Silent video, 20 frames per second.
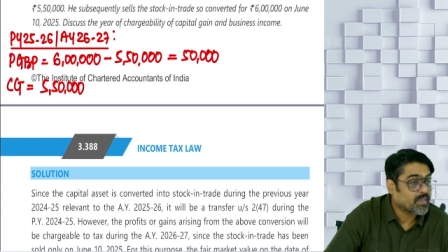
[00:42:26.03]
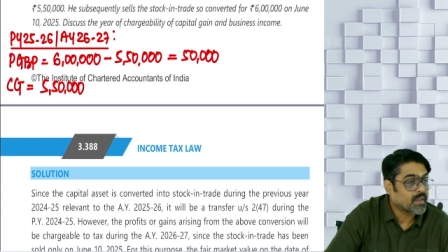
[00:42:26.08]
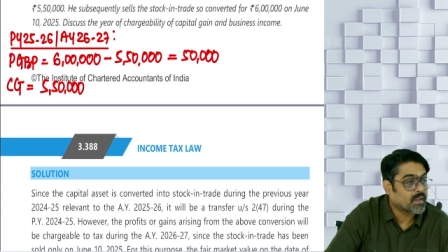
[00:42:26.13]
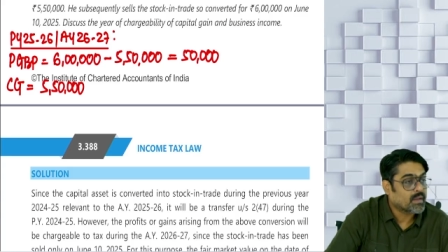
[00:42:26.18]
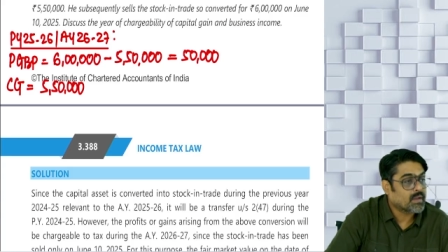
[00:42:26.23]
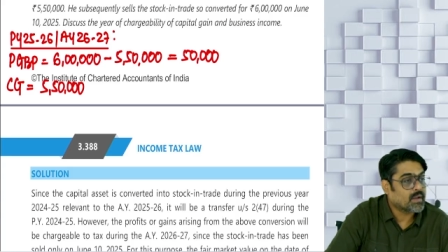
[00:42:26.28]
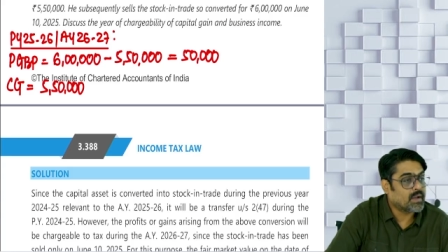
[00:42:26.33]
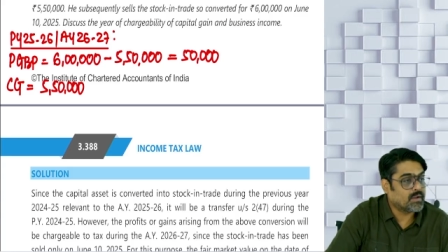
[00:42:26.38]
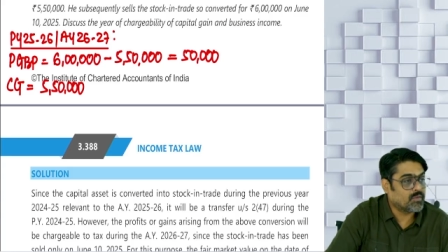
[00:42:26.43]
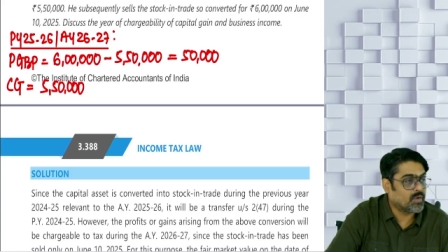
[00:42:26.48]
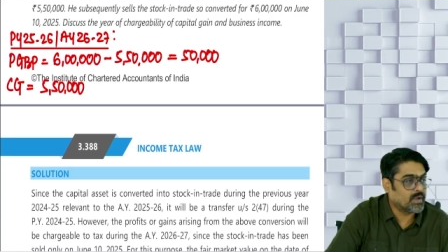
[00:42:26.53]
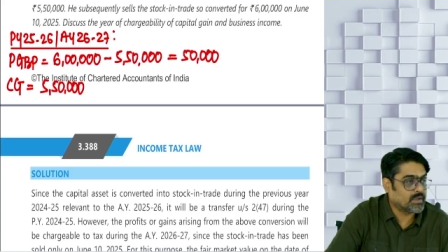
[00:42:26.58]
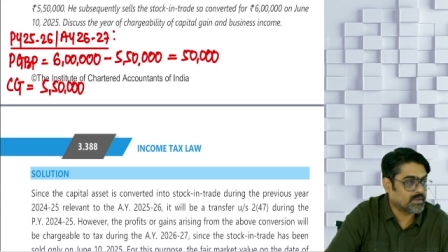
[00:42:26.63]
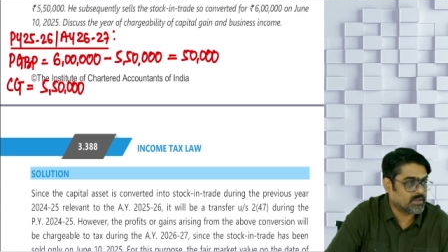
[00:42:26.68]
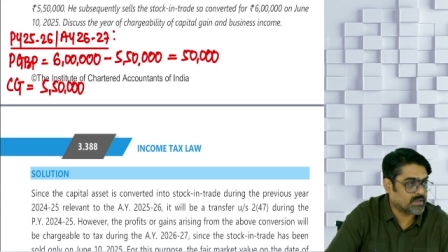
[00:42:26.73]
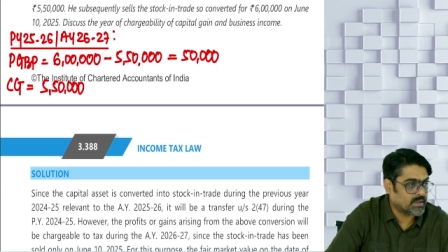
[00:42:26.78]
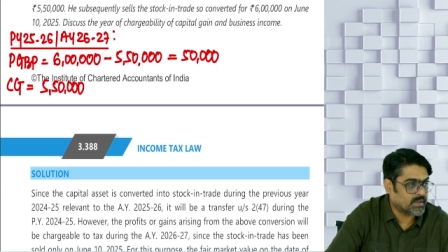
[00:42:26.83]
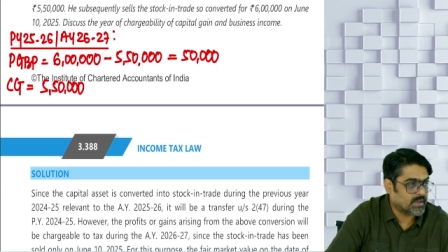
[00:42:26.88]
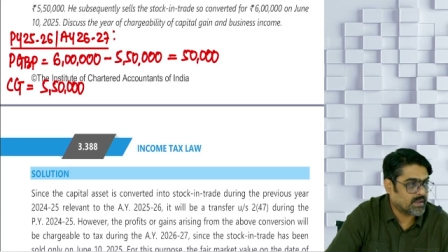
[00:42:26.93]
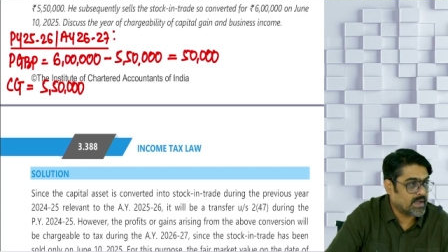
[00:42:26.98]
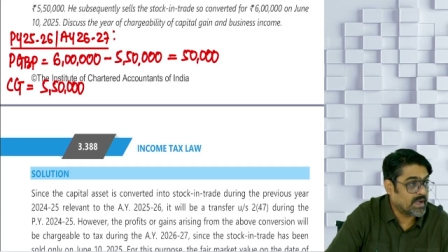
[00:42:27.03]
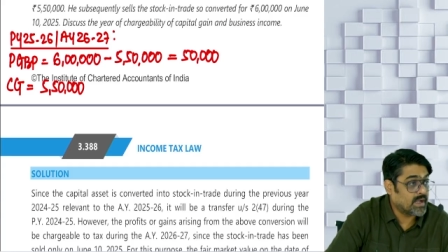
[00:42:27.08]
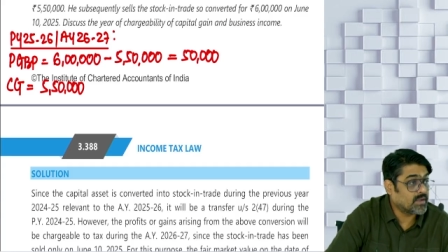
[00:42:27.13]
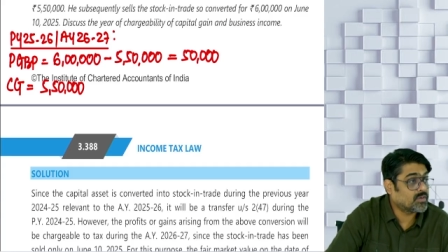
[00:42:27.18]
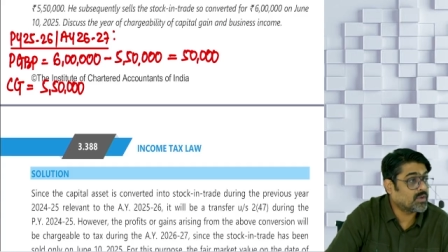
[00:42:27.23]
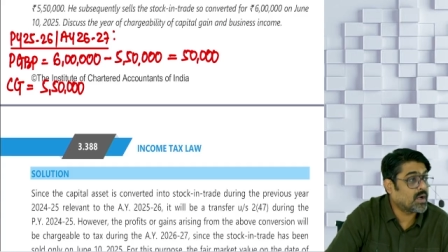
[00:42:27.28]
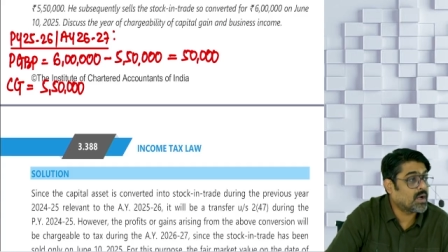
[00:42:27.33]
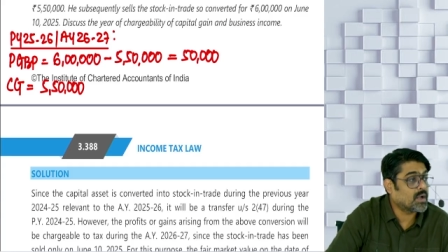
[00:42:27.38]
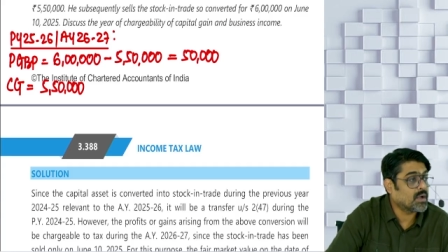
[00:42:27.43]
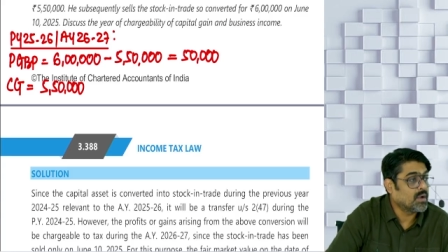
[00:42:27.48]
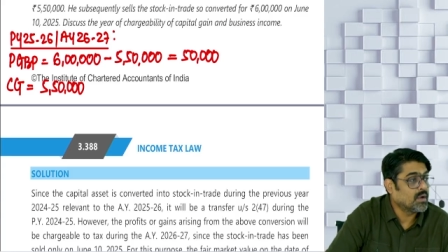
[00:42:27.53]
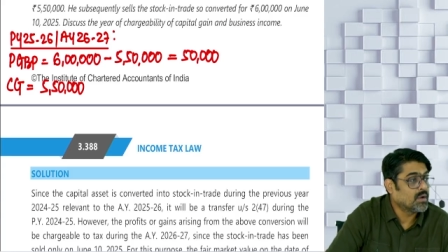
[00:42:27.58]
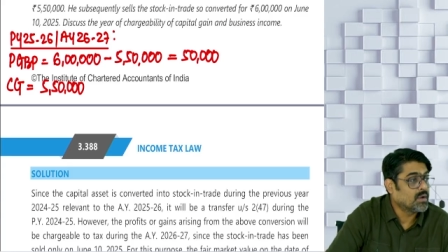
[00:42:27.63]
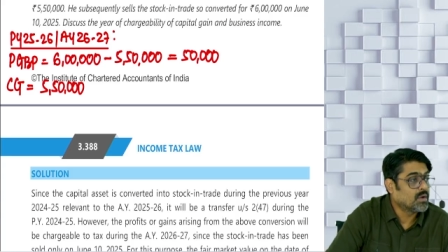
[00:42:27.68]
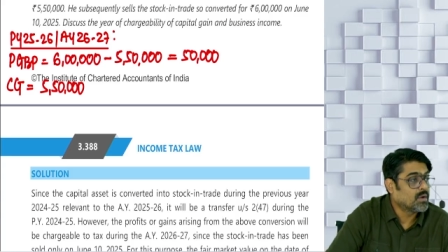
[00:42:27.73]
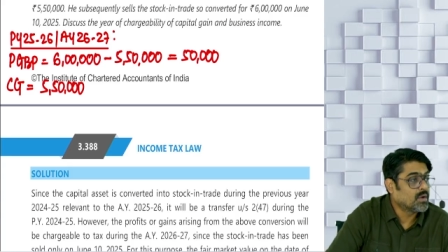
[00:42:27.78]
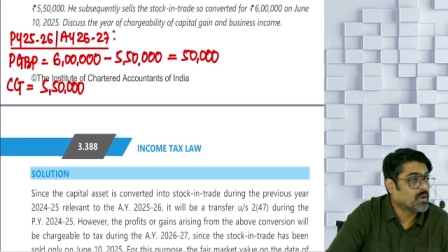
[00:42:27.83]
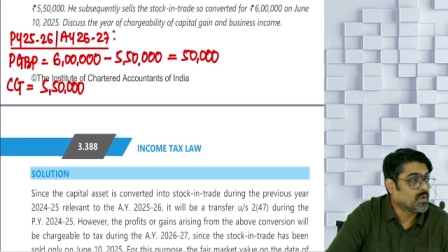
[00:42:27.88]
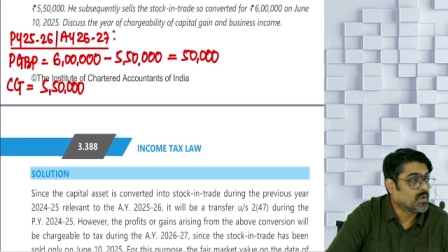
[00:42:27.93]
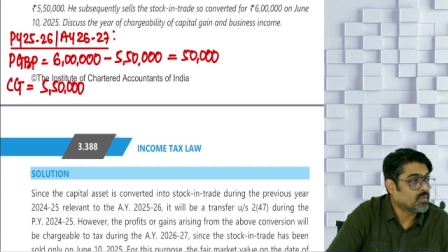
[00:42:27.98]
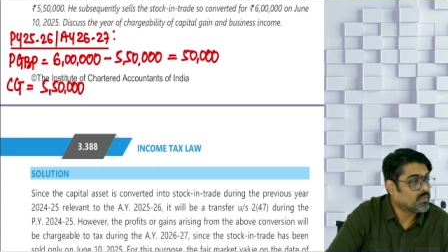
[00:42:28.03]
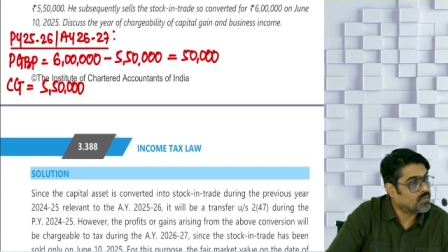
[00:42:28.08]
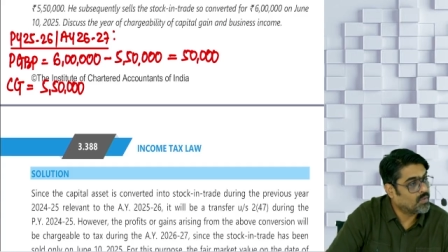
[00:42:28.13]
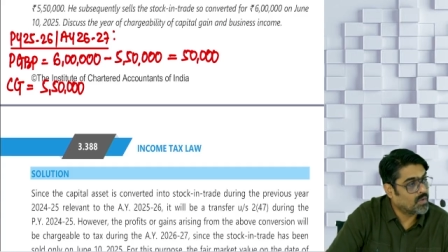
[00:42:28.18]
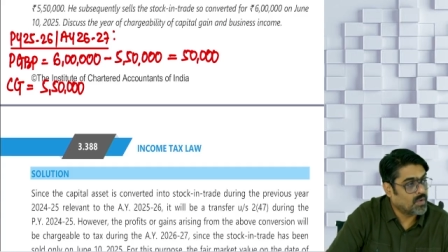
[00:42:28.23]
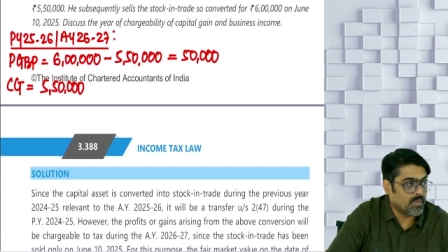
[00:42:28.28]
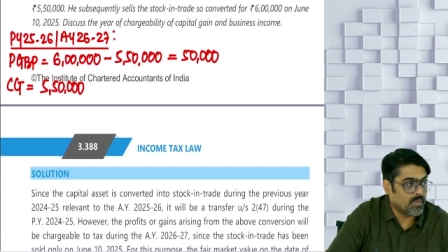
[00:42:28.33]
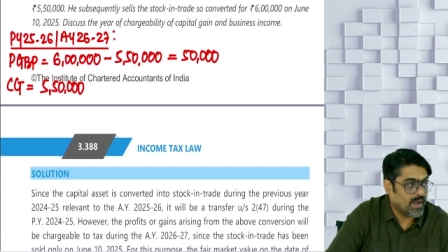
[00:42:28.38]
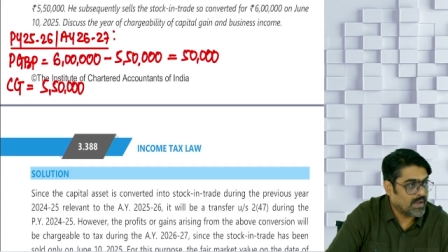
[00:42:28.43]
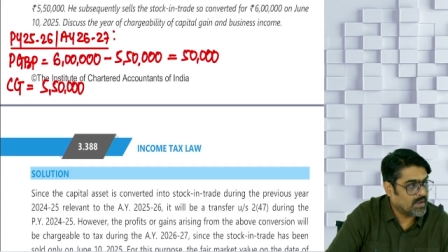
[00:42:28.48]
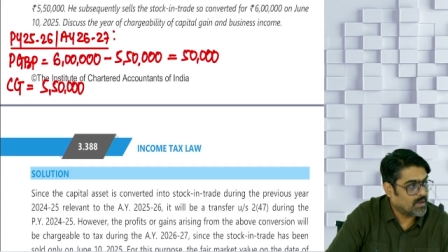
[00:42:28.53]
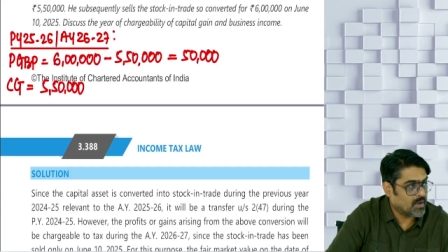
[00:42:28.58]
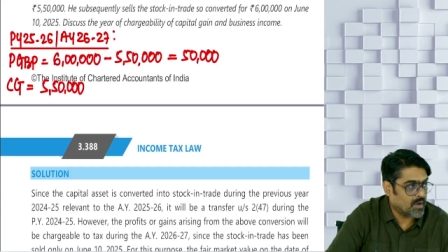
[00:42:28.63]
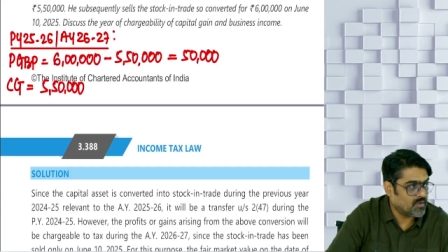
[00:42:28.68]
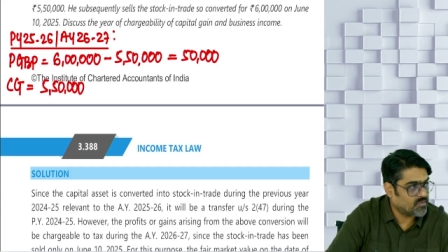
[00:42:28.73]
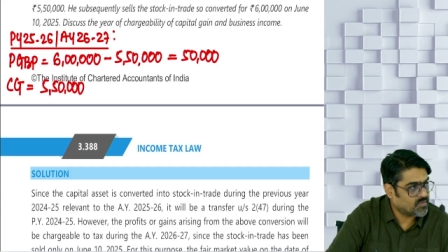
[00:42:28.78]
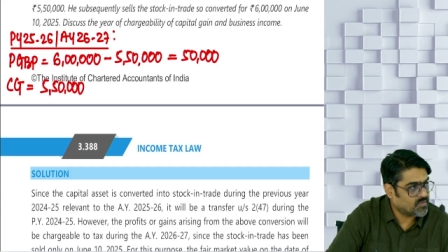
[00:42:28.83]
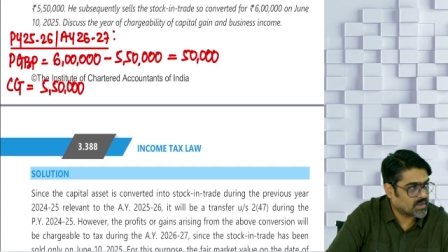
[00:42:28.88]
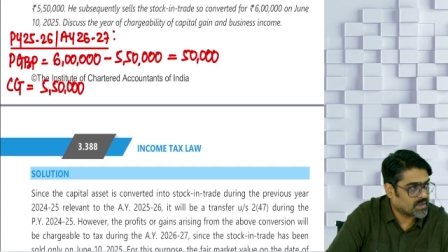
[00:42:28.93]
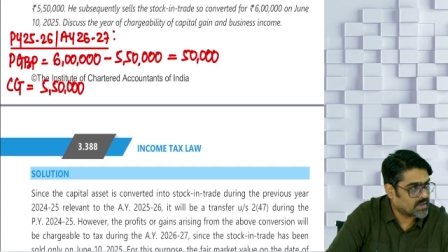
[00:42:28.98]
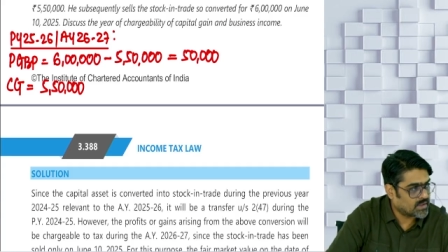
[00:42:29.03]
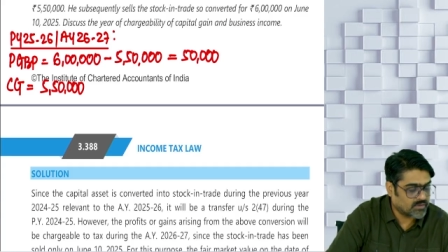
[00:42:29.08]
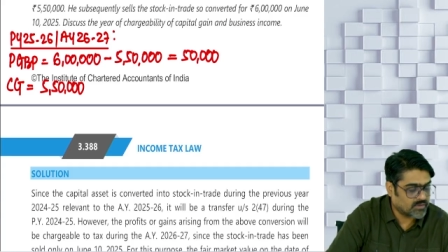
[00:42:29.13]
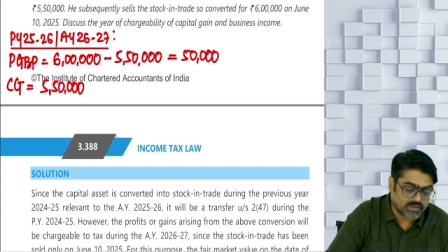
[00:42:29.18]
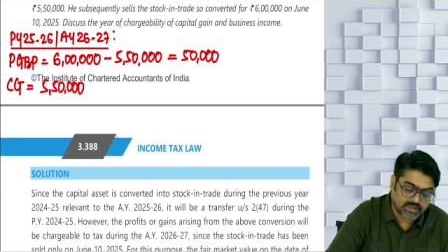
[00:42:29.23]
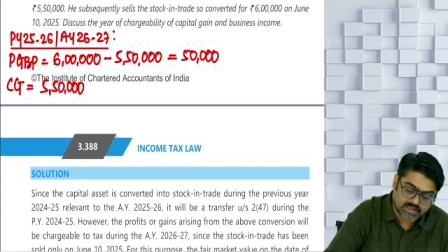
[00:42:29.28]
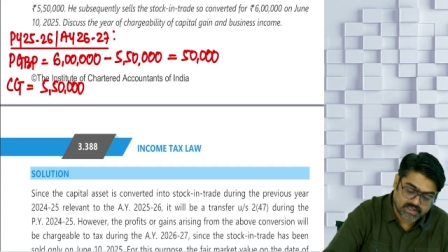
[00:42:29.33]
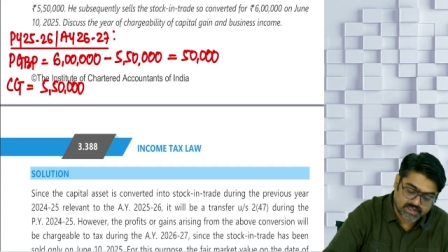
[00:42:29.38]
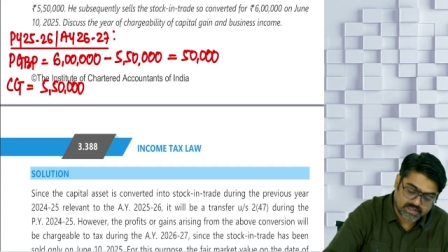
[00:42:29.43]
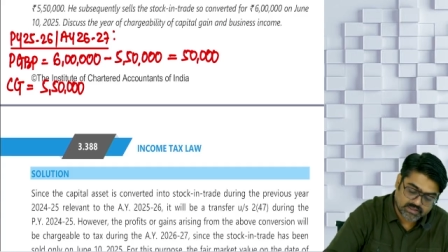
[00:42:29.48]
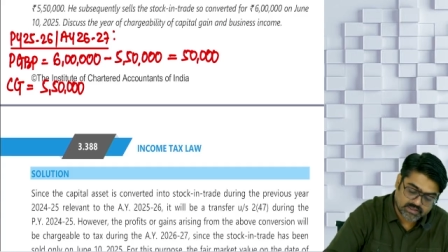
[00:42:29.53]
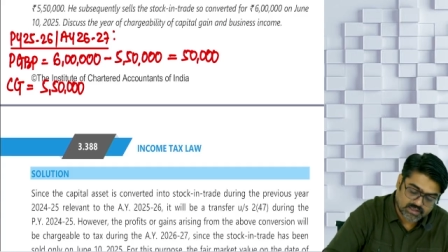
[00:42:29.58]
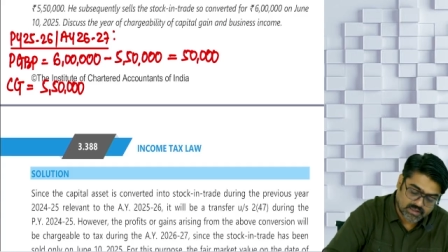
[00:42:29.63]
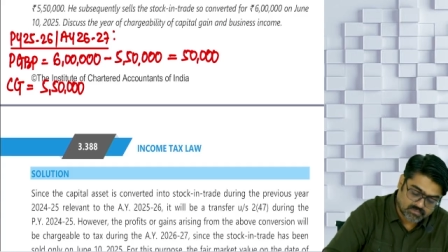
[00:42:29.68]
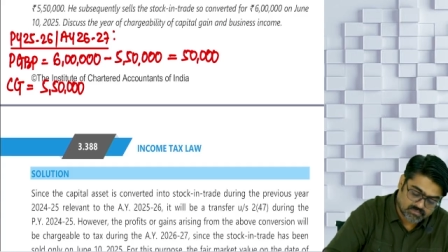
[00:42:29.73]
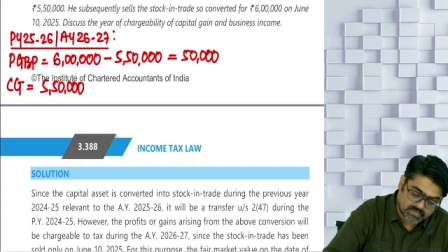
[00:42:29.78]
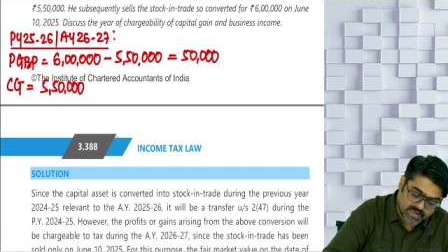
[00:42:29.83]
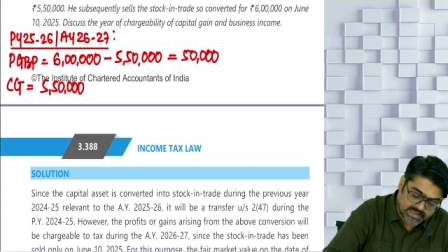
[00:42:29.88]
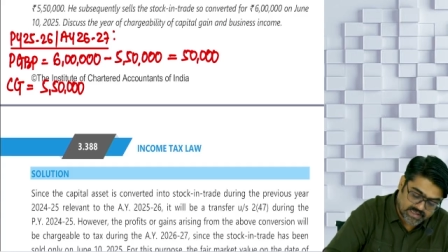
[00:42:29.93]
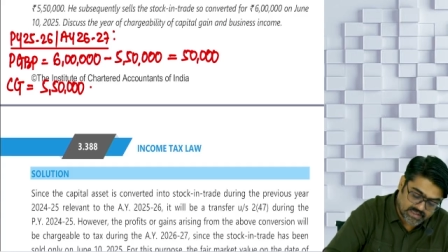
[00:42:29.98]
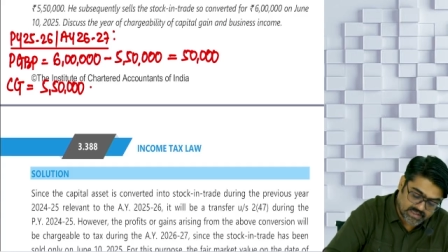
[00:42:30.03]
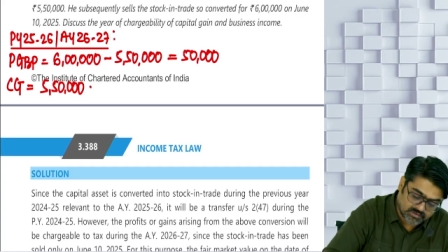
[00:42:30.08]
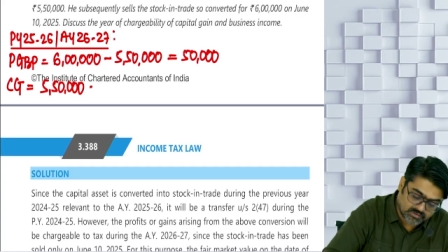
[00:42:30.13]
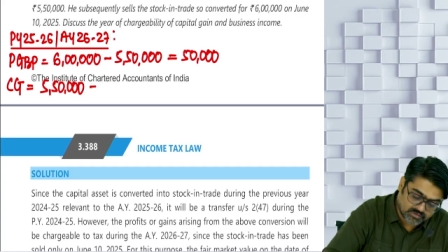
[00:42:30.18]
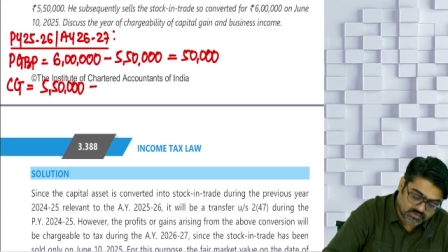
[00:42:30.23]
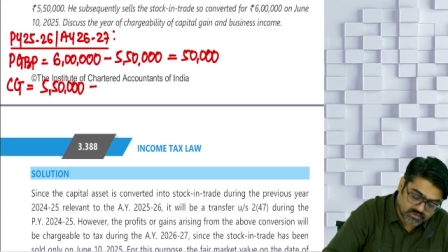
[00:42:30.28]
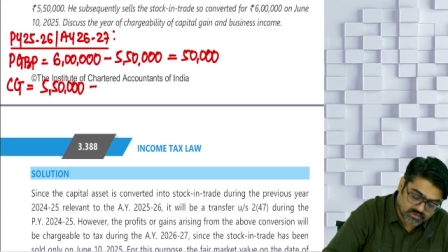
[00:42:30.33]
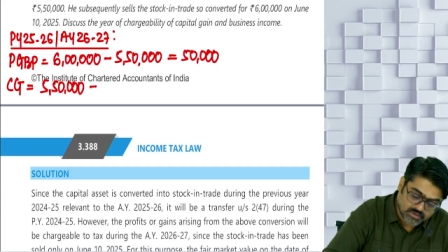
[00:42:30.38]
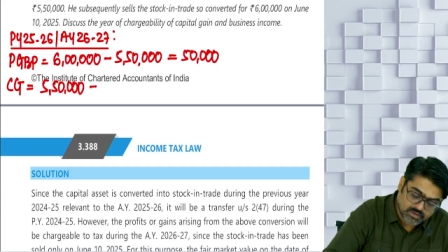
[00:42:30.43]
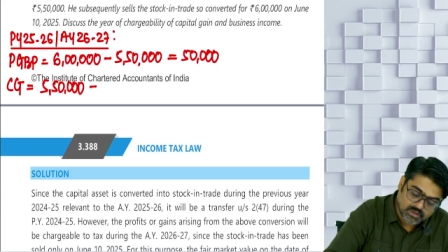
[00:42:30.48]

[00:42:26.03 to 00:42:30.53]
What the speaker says: conversion as your full value of consideration minus